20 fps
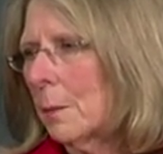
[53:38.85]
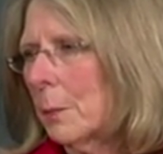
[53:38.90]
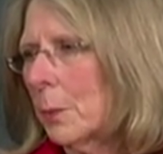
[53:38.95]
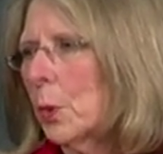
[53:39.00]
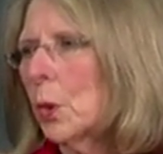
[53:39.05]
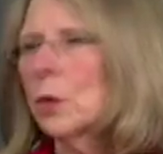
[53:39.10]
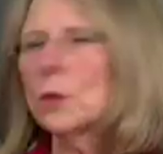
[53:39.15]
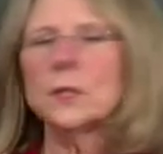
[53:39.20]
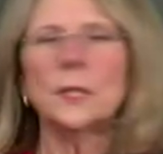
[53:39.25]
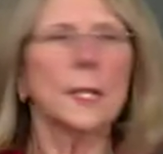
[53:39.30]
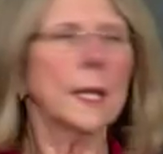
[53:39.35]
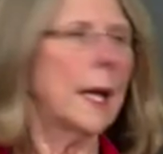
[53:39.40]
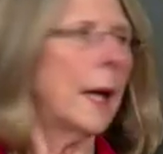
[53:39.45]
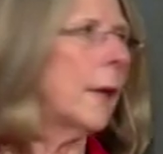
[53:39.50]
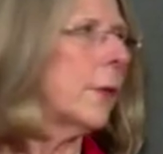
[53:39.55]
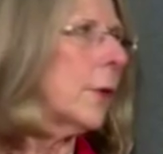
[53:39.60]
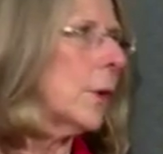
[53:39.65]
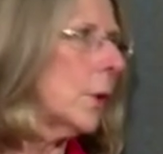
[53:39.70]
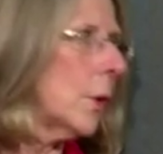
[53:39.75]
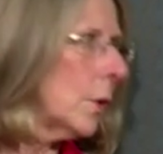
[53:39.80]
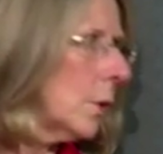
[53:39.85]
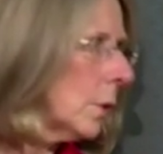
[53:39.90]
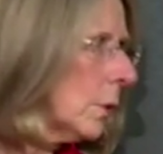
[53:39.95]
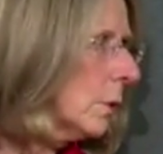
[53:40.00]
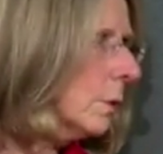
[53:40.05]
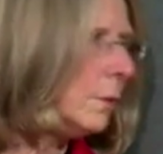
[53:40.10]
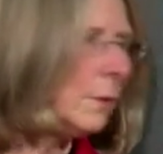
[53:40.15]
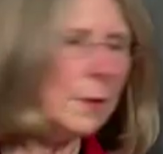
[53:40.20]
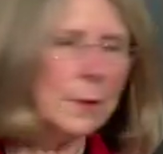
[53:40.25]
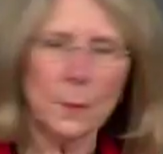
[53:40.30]
pull together
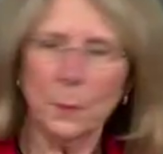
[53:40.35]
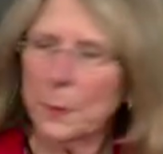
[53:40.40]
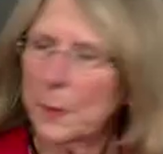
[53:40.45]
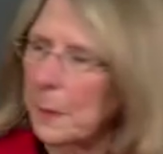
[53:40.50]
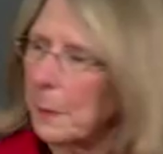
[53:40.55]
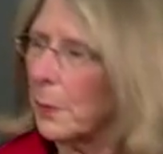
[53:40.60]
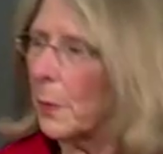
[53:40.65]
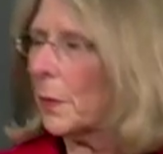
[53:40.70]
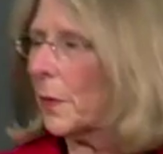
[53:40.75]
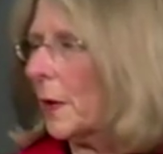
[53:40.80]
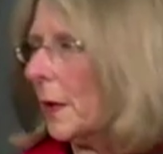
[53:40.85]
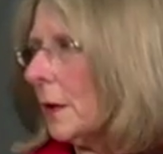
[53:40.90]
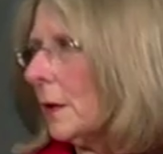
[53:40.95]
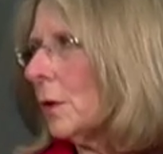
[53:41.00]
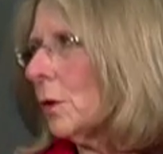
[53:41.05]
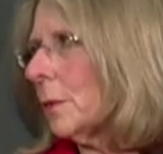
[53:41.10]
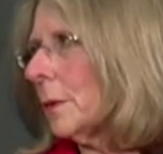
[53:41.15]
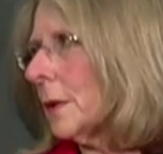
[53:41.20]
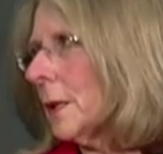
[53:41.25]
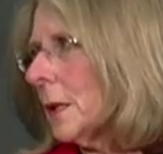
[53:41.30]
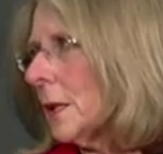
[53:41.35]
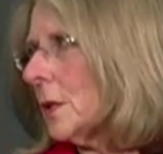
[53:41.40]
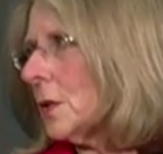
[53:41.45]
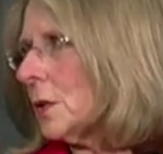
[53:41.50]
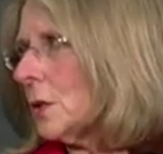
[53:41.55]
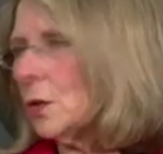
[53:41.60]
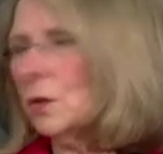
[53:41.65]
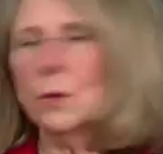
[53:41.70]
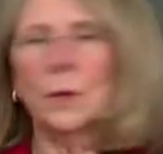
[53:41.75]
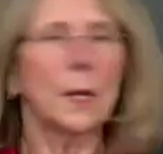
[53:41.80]
the people that you would need
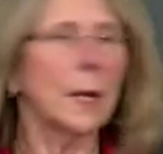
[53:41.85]
to do.